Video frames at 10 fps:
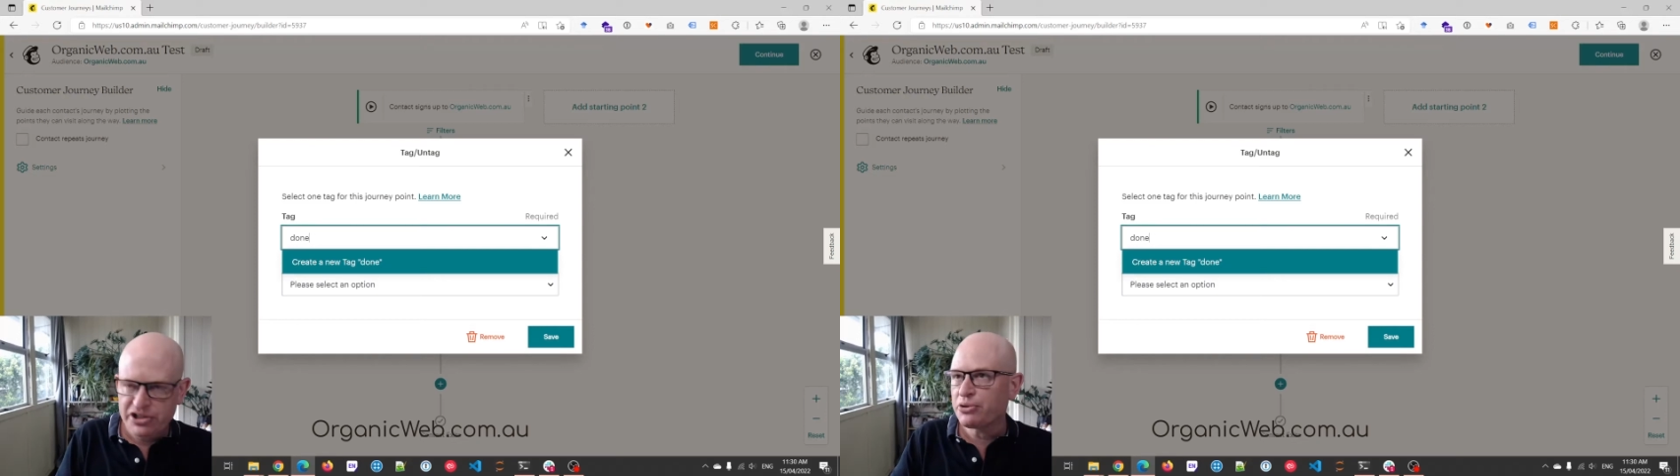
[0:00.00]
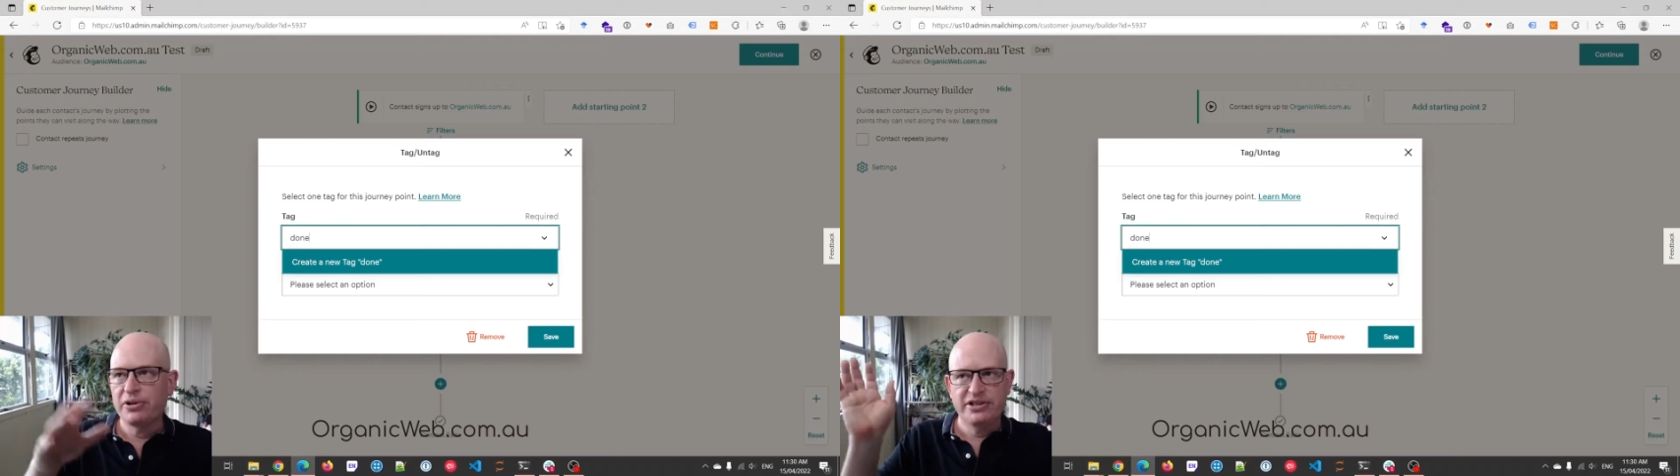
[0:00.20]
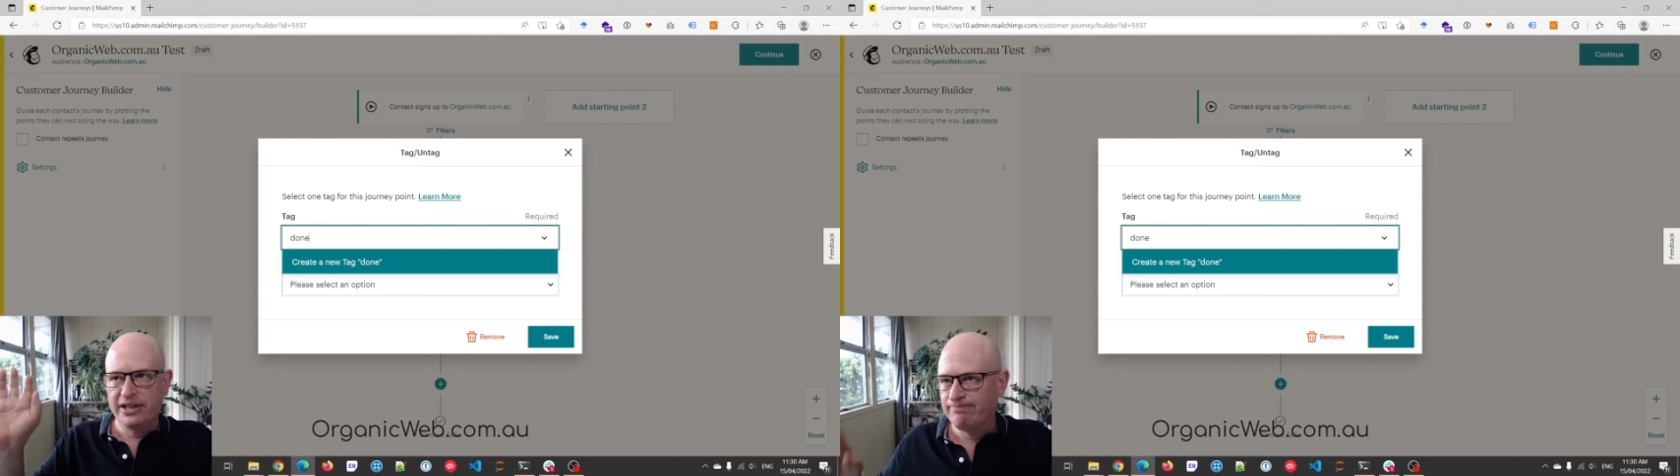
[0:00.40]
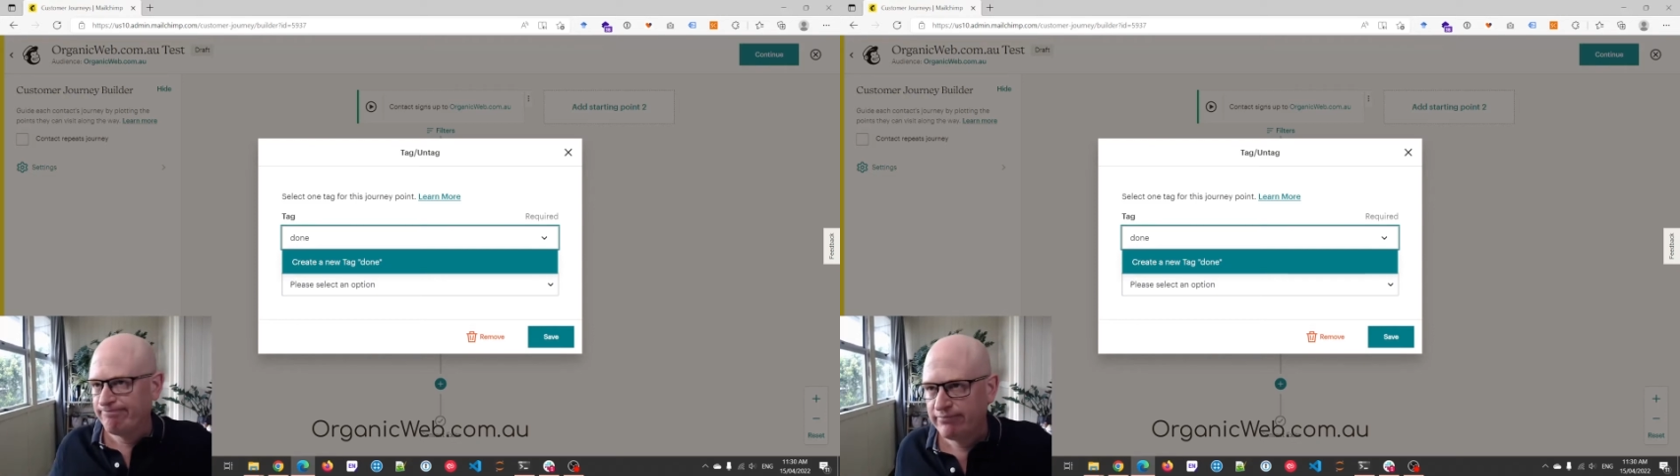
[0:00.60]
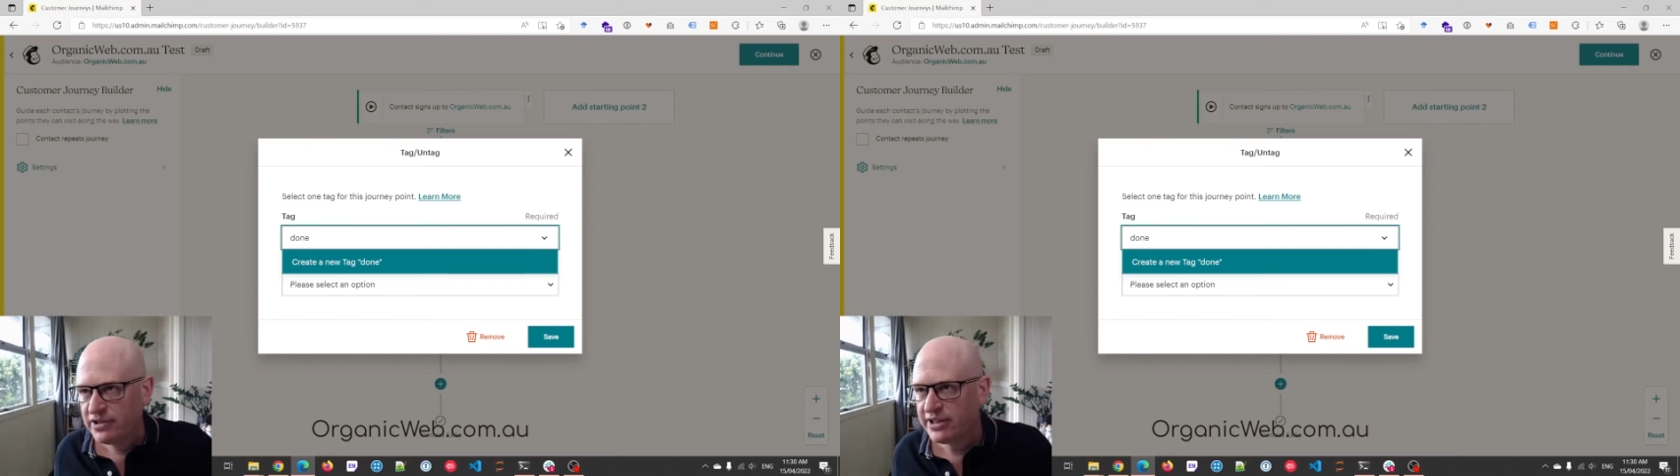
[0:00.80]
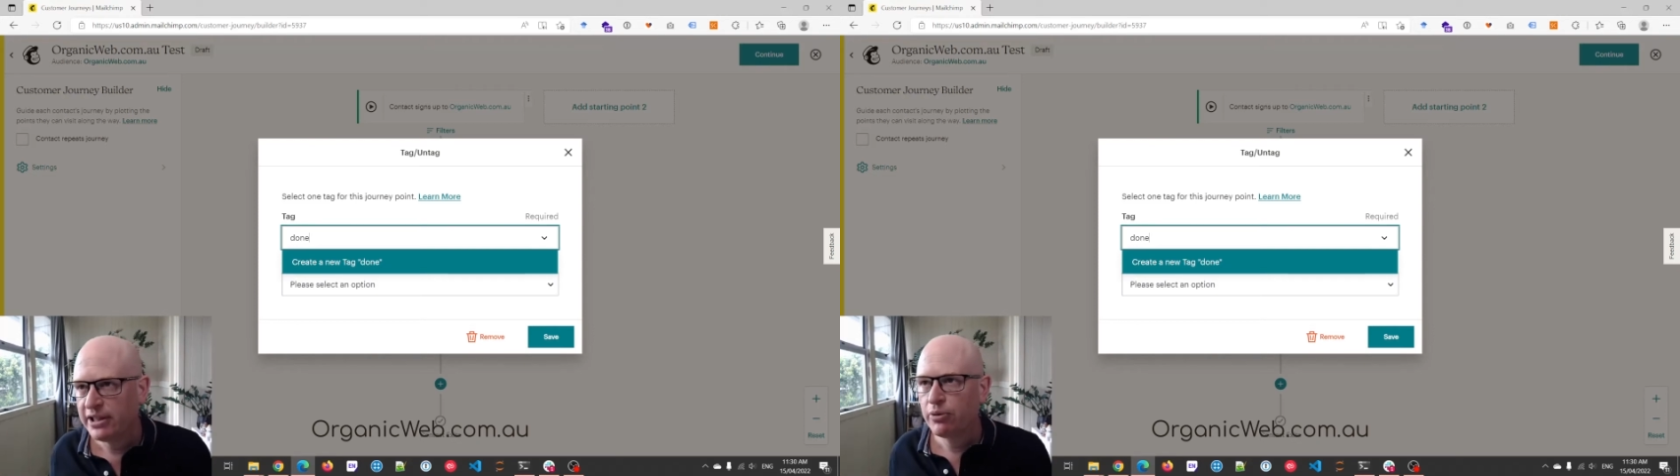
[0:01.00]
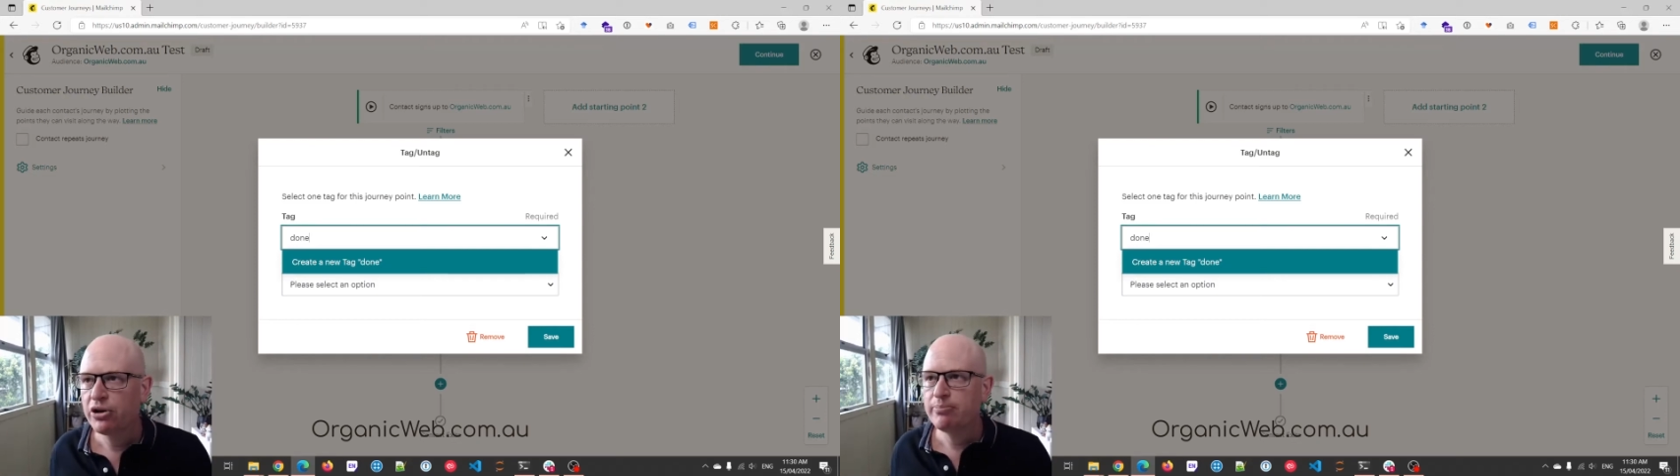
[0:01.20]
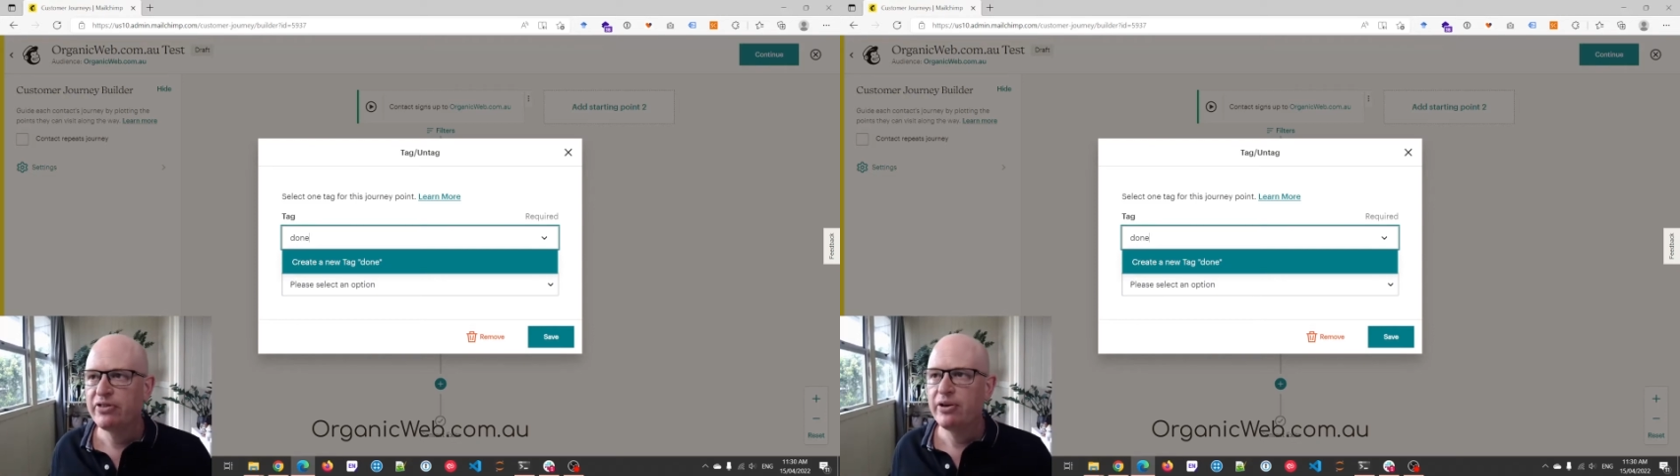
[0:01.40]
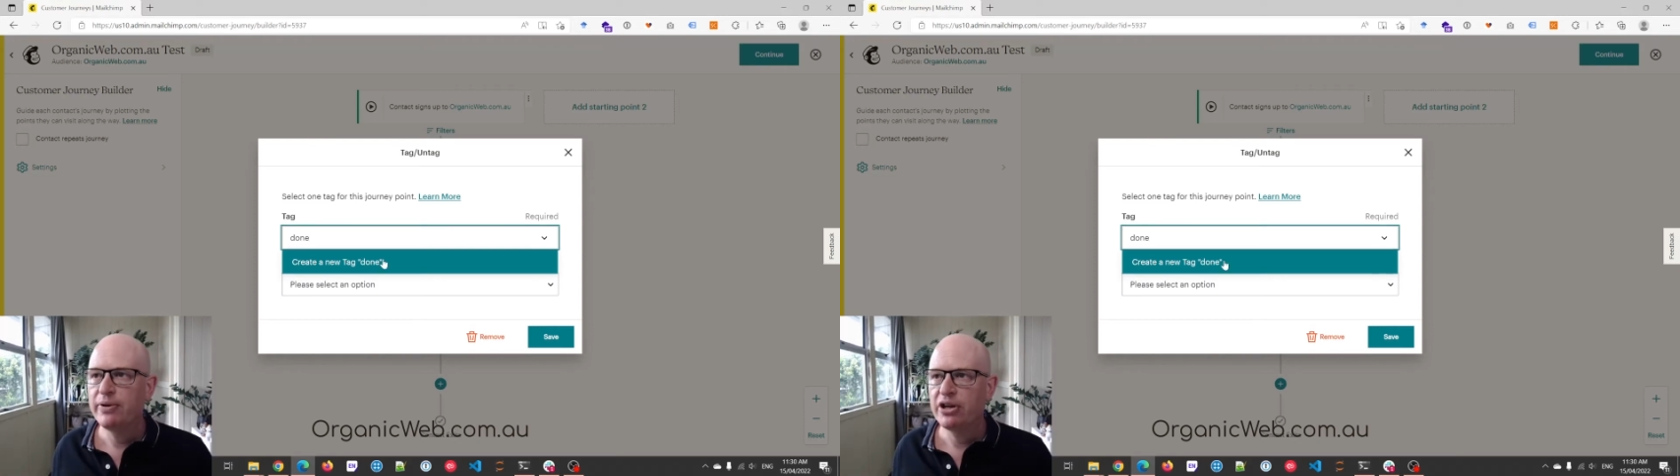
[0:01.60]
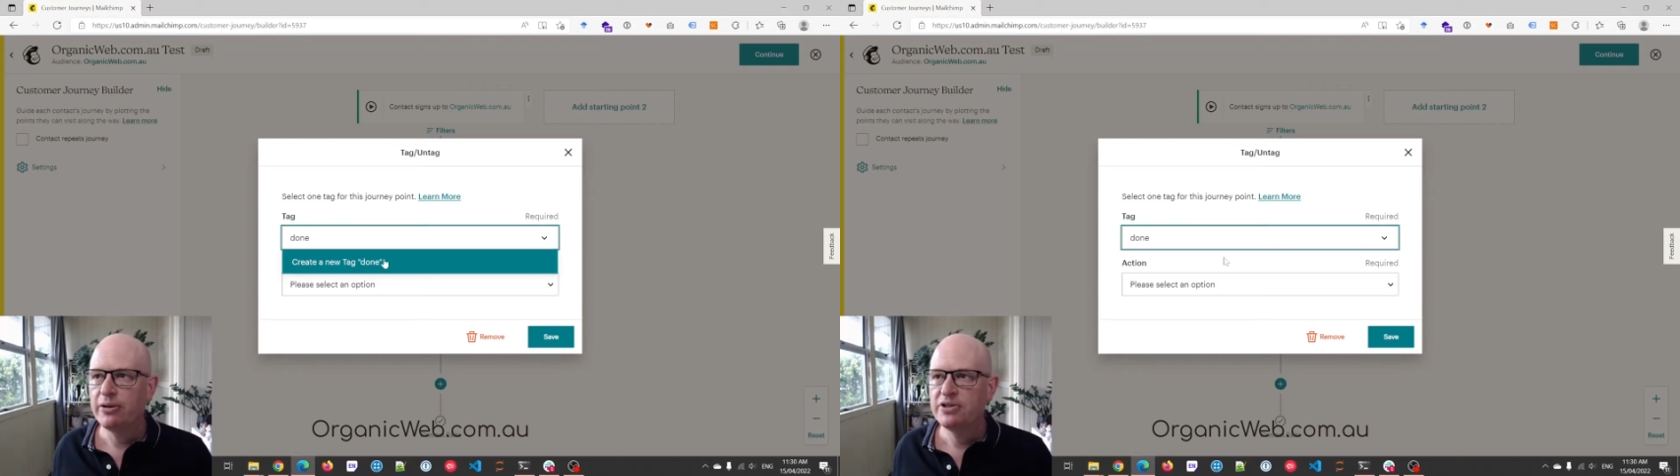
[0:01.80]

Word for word: just call it done. Silly word, but there we go.